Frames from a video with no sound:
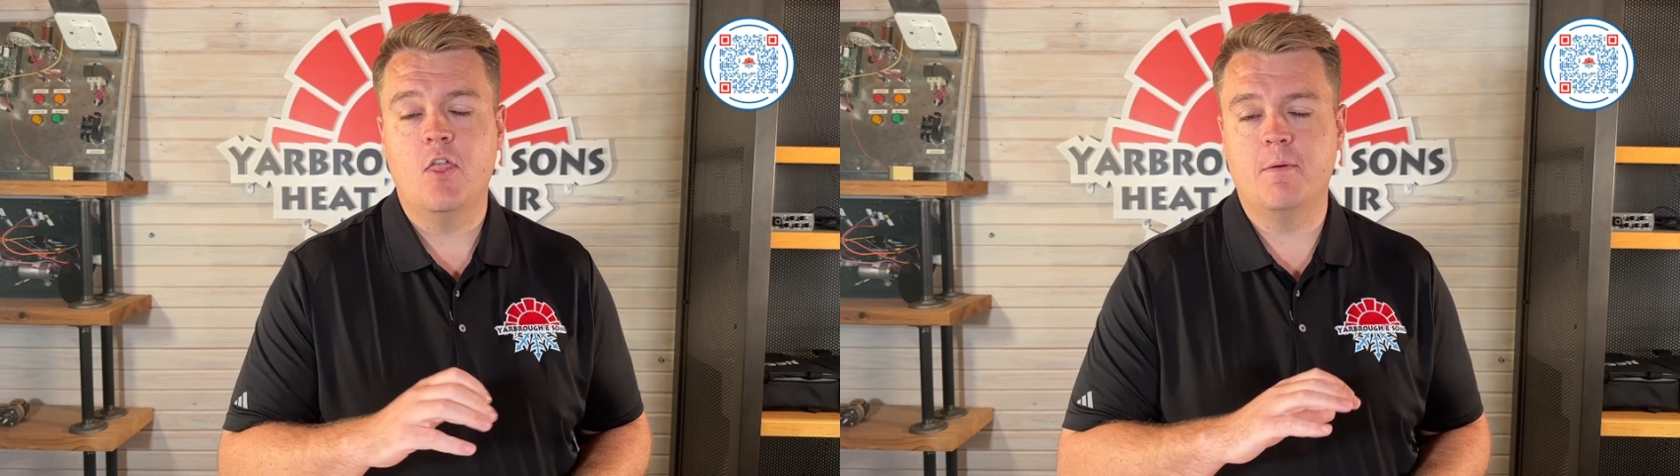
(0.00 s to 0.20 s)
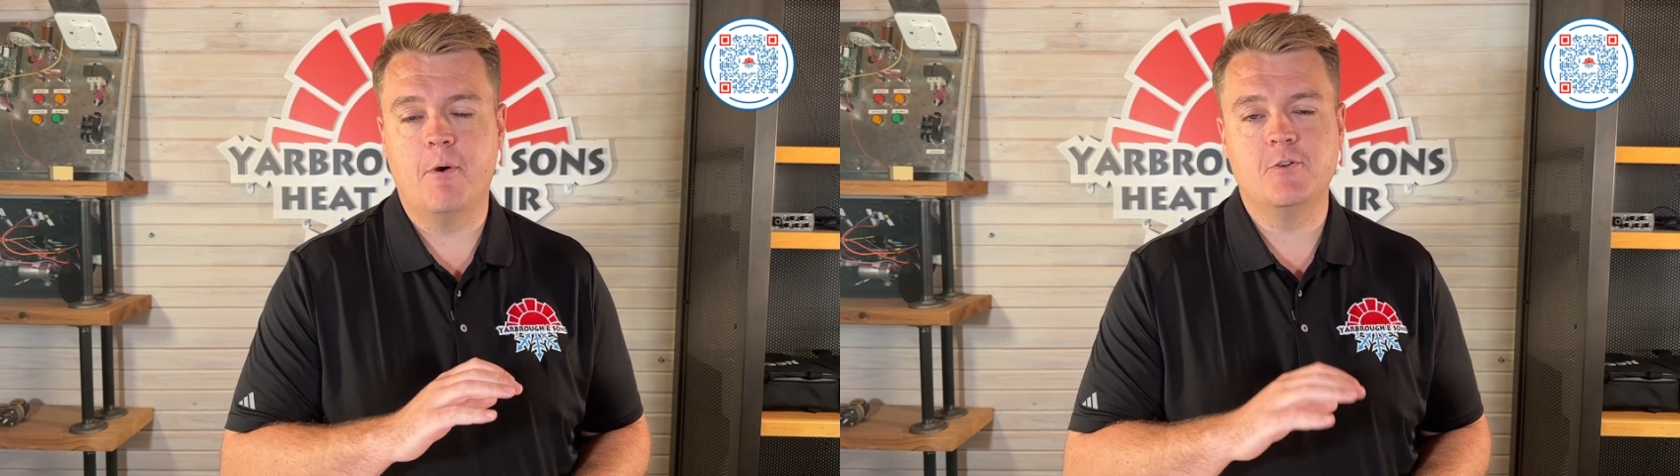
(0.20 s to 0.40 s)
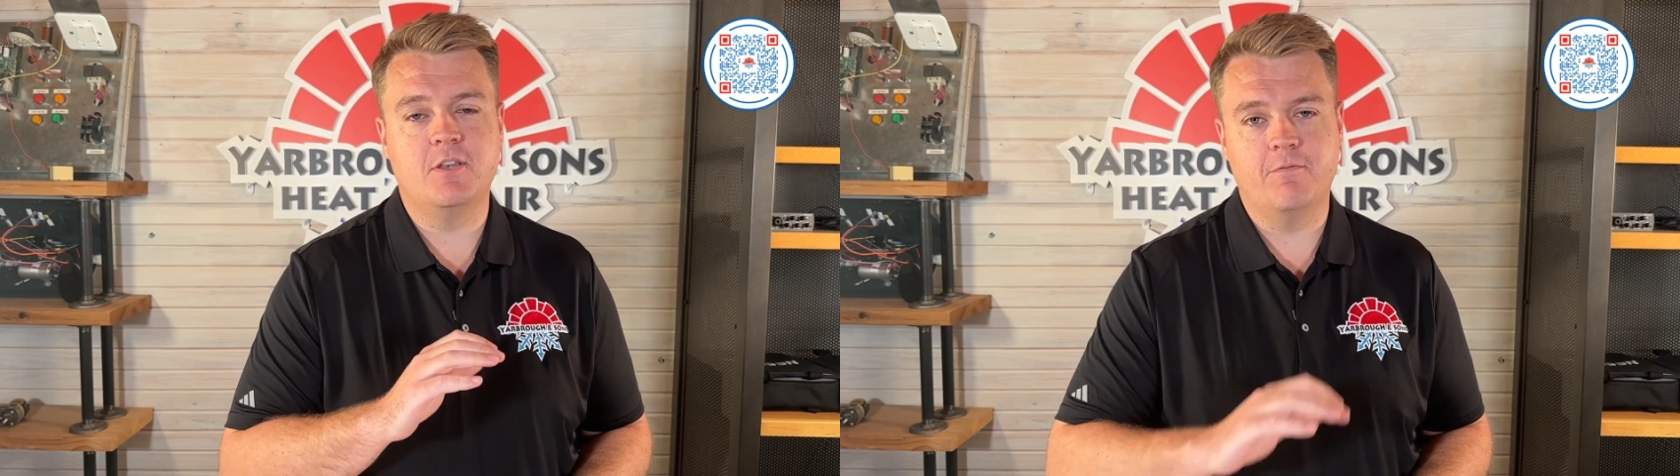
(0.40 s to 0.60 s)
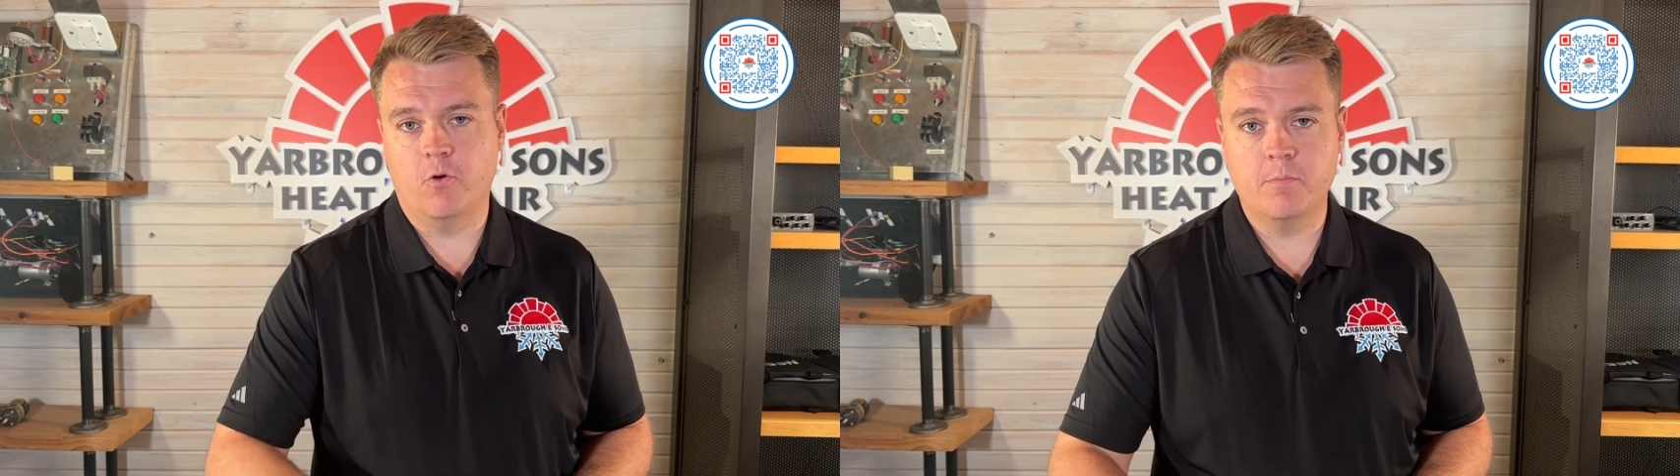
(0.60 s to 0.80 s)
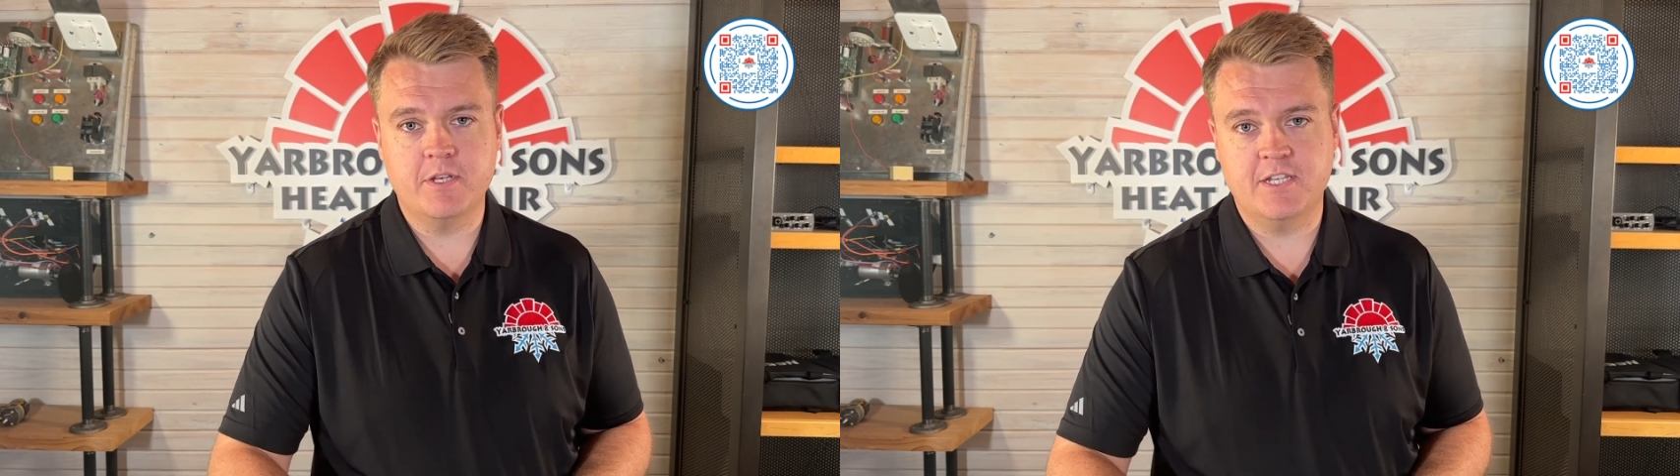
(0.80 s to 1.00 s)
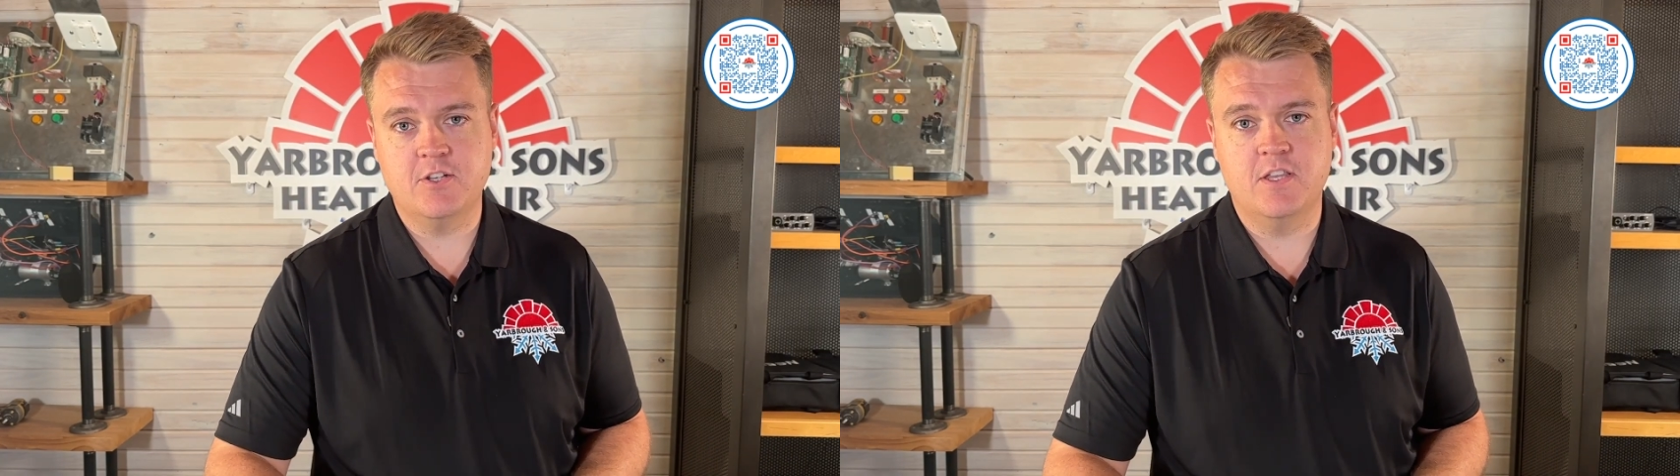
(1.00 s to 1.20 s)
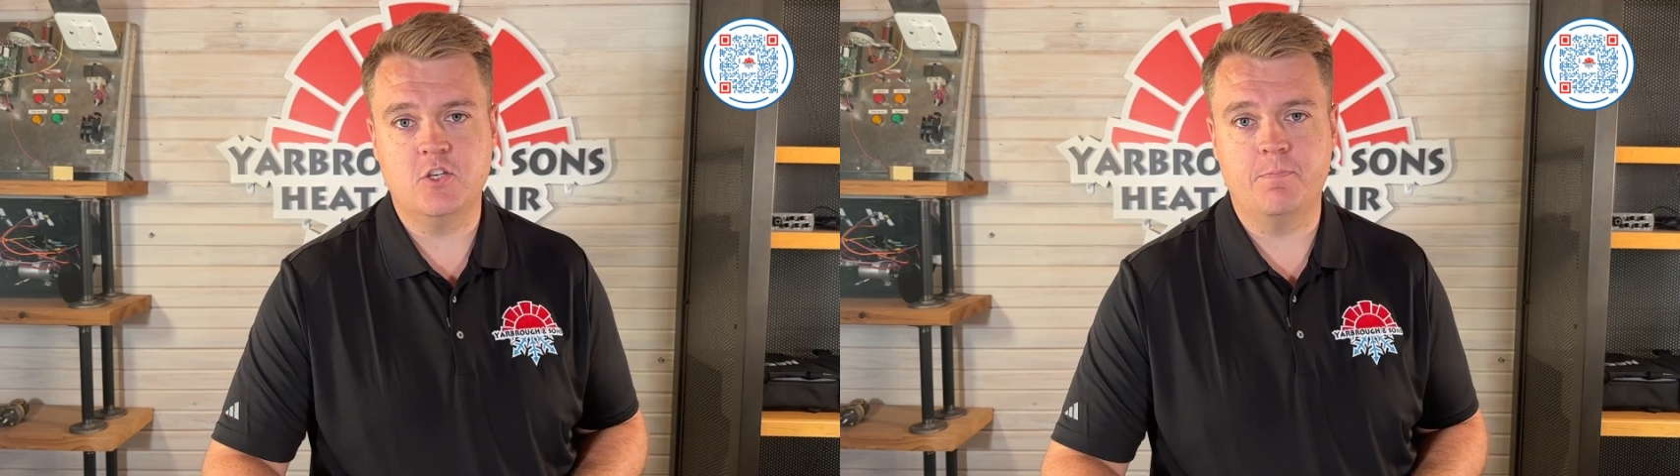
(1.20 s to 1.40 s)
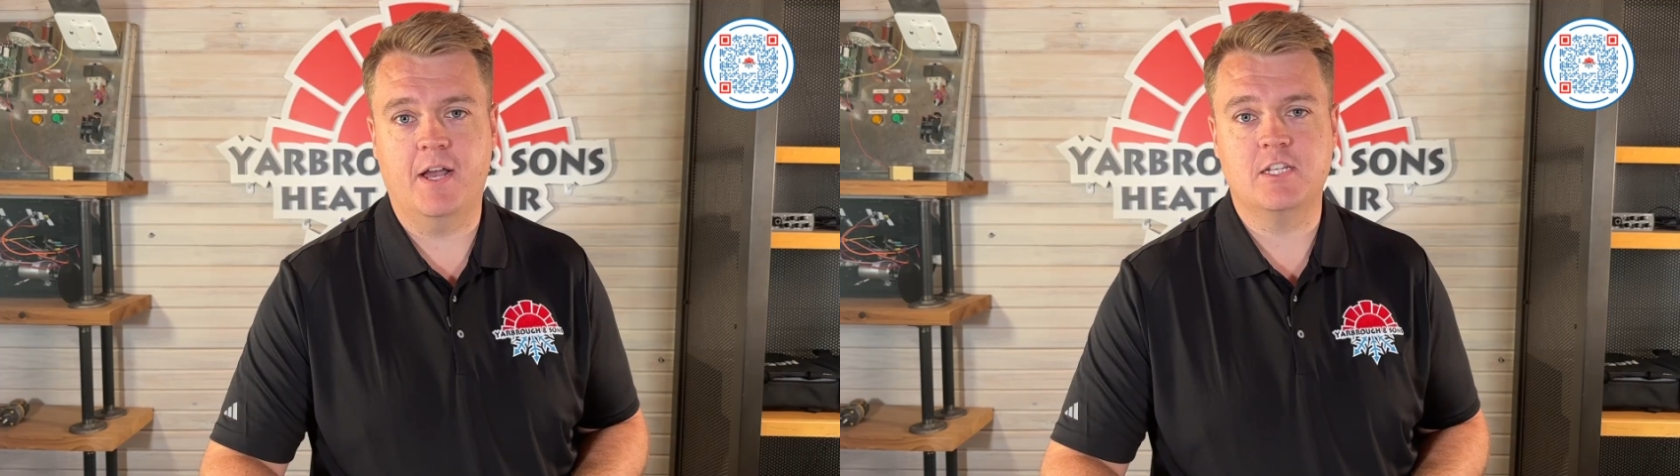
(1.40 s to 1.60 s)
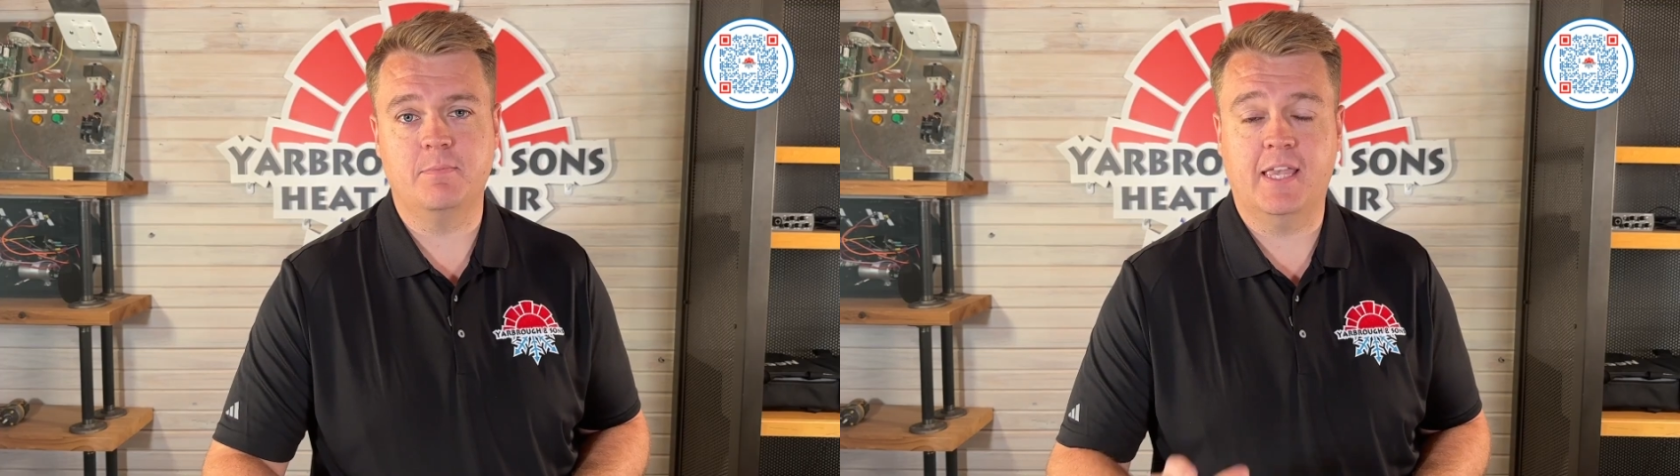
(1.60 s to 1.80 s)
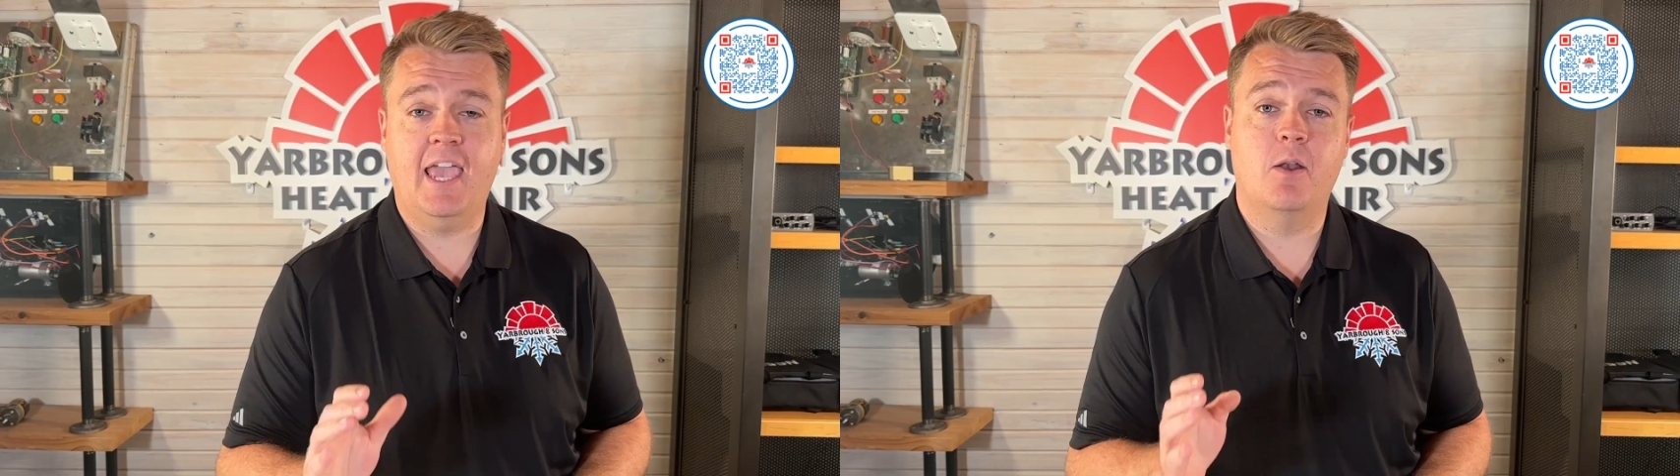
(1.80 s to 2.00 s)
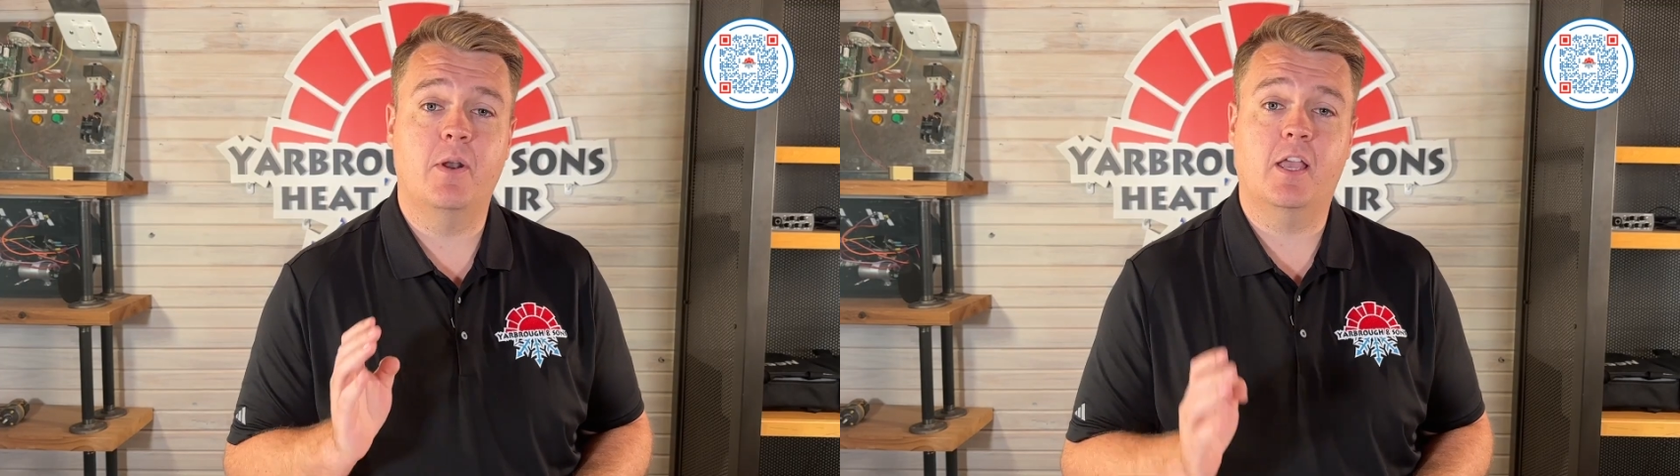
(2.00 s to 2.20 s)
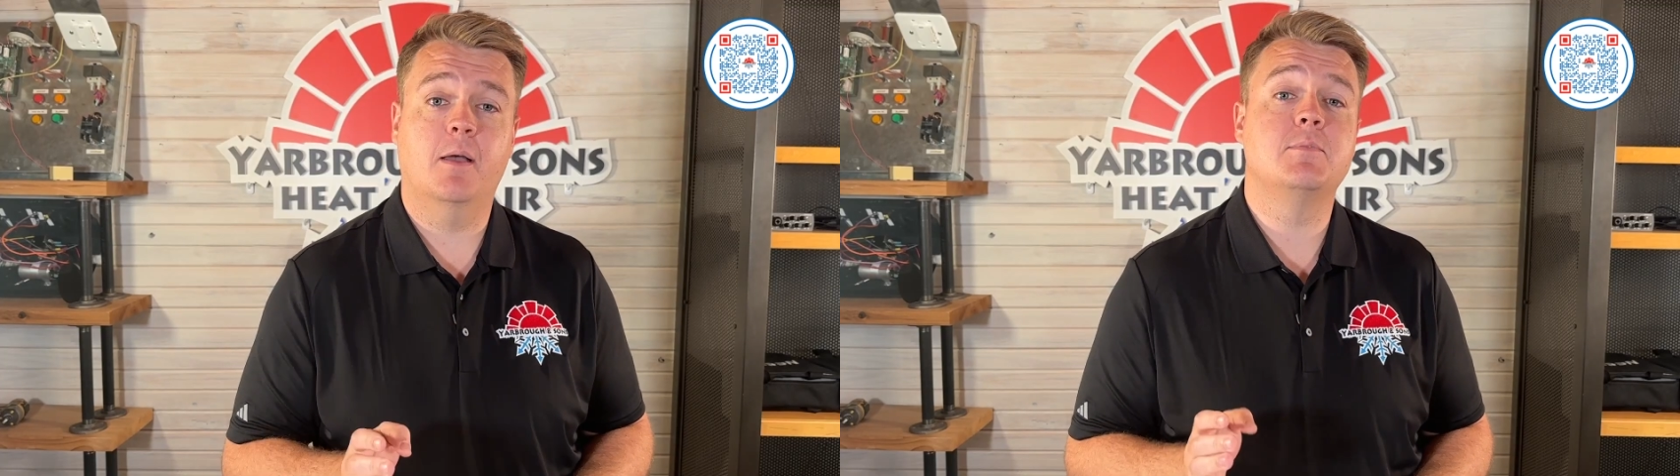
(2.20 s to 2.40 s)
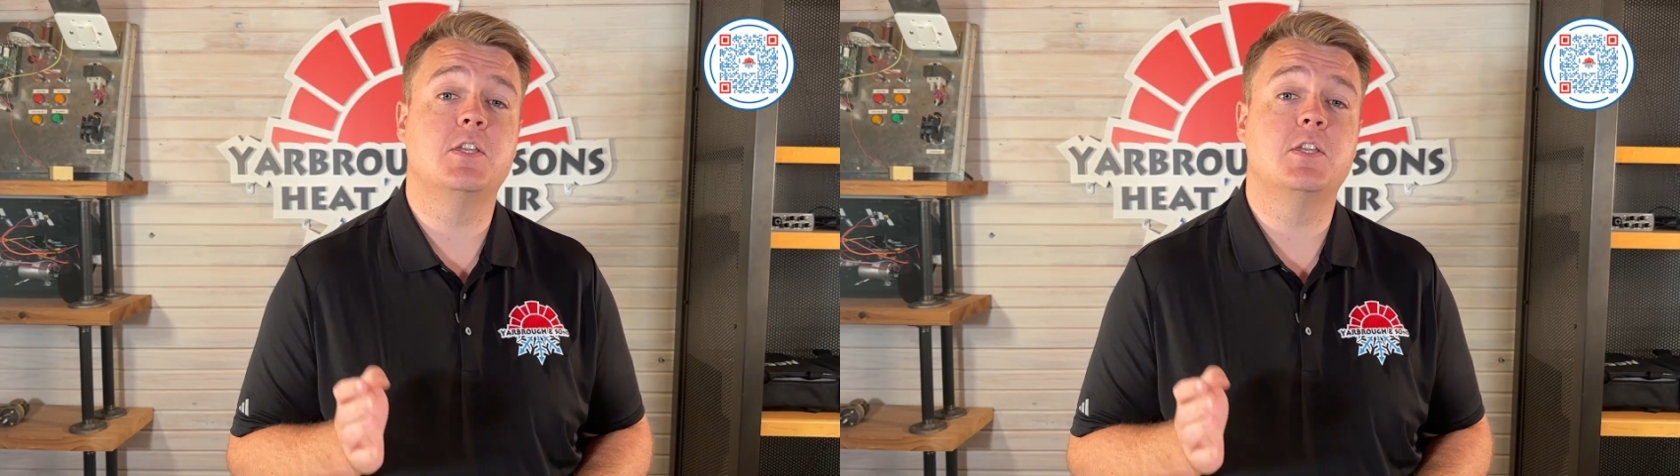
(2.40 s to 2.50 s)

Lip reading: the most informed decision that you possibly can when it comes